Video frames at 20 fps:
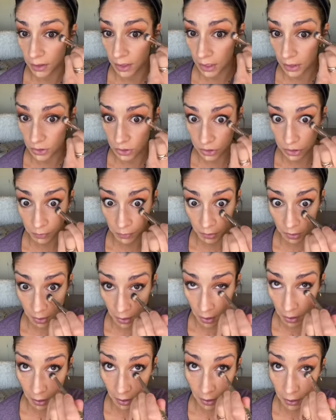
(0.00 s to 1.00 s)
take
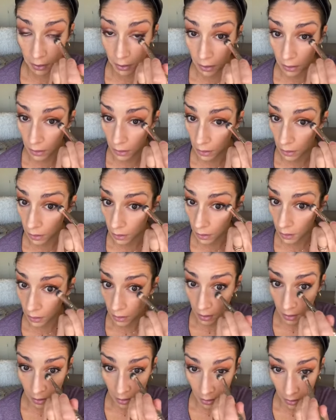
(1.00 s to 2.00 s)
off too much of the product
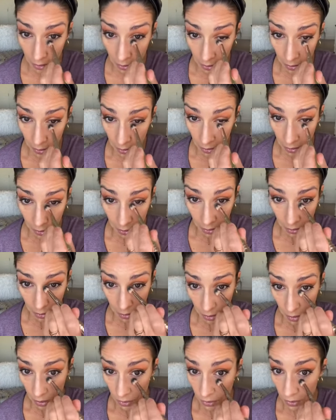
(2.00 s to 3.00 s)
that I just put
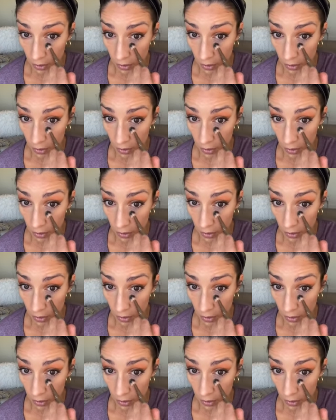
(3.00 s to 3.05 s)
on.